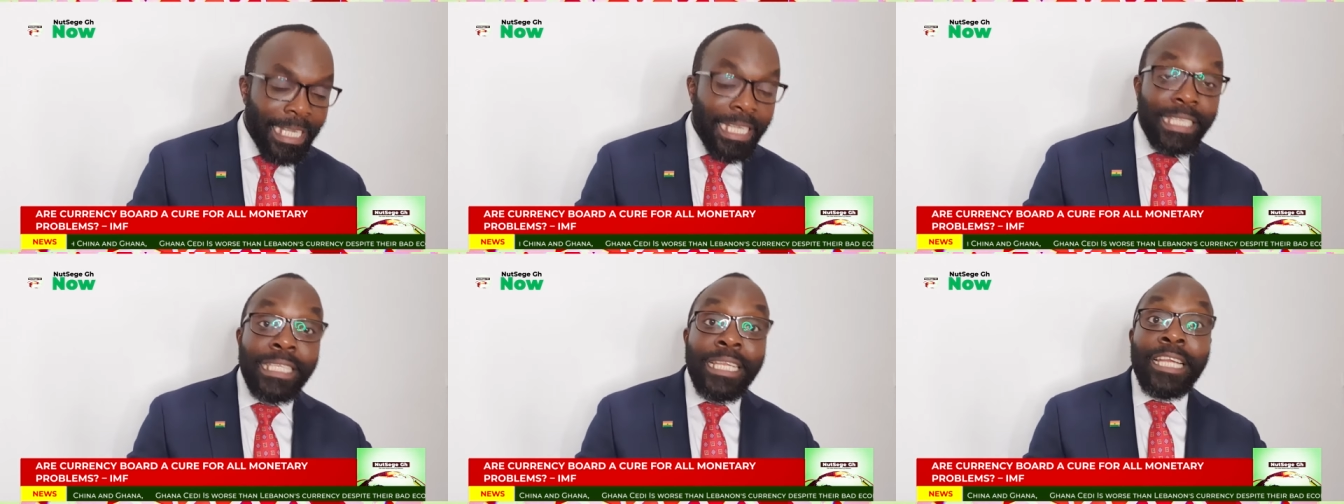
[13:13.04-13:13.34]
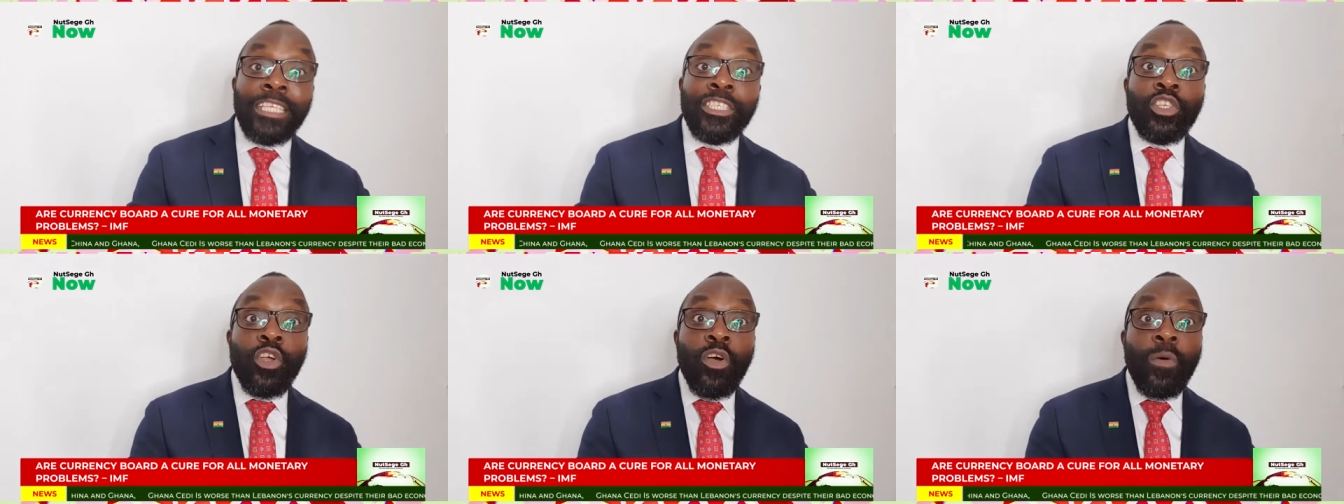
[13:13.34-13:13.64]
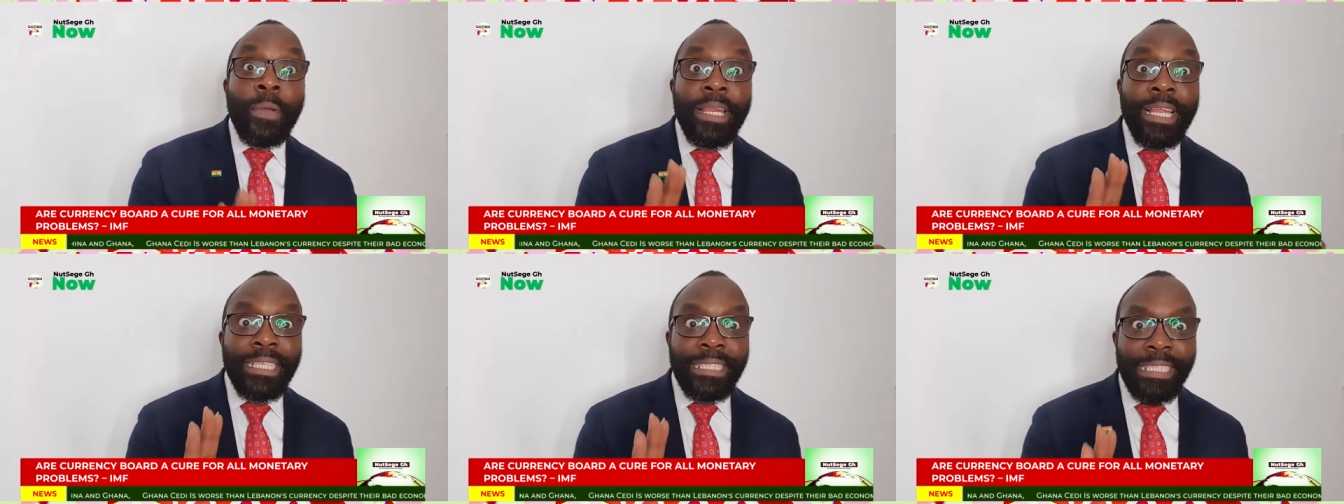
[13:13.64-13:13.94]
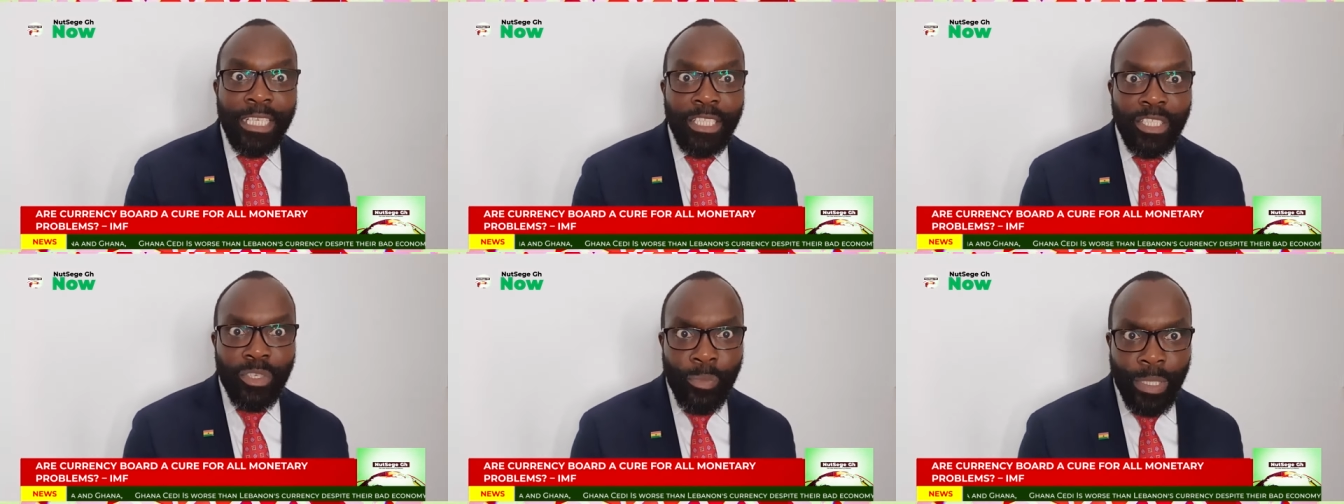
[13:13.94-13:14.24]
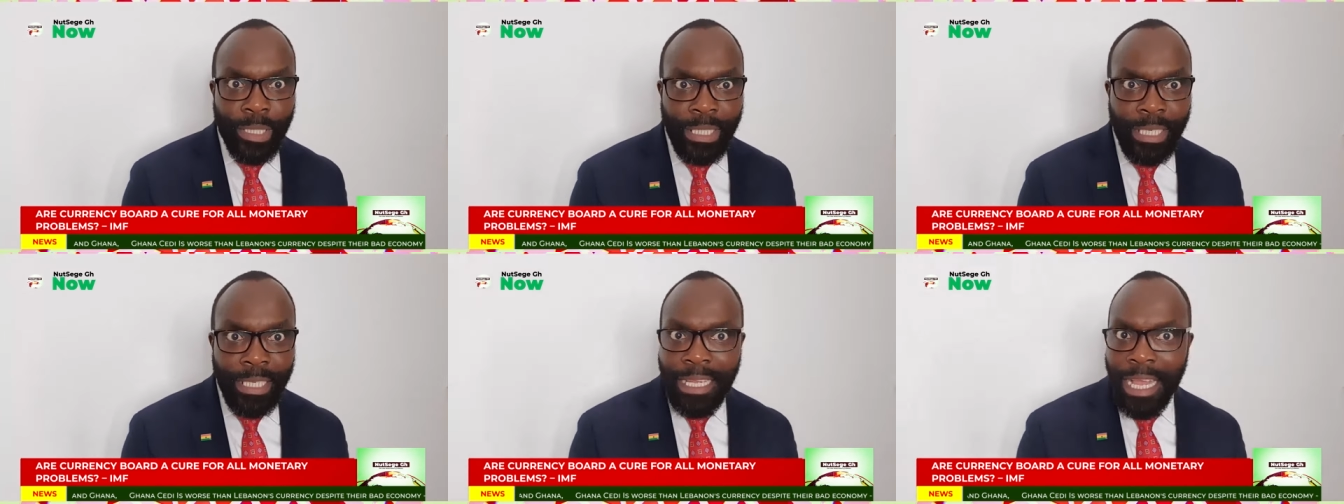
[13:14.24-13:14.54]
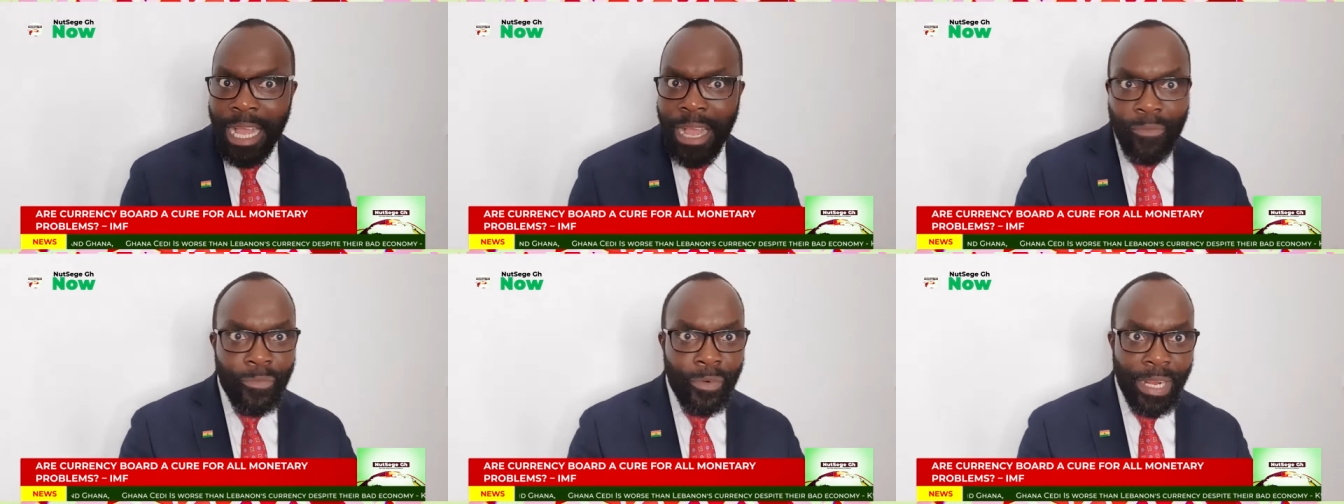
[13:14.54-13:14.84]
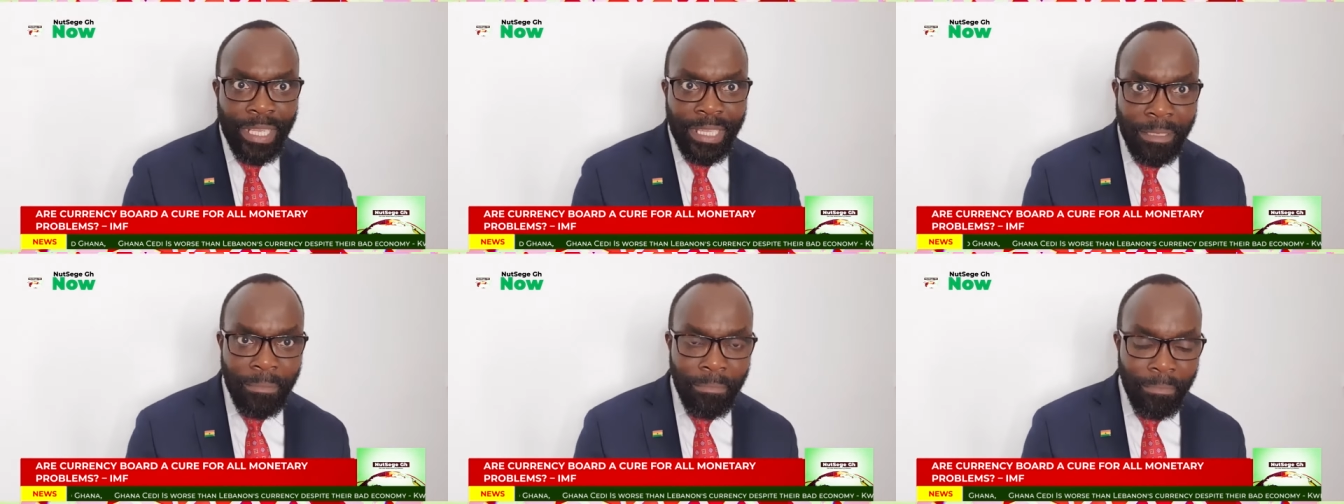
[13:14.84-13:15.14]
There are so many things written, I've
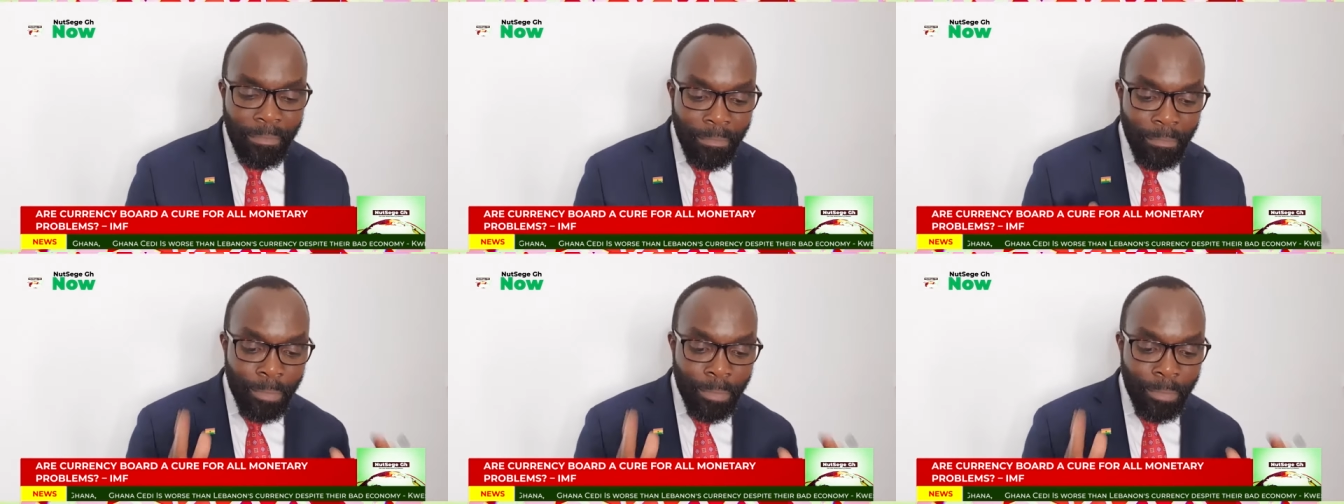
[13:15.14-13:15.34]
read them,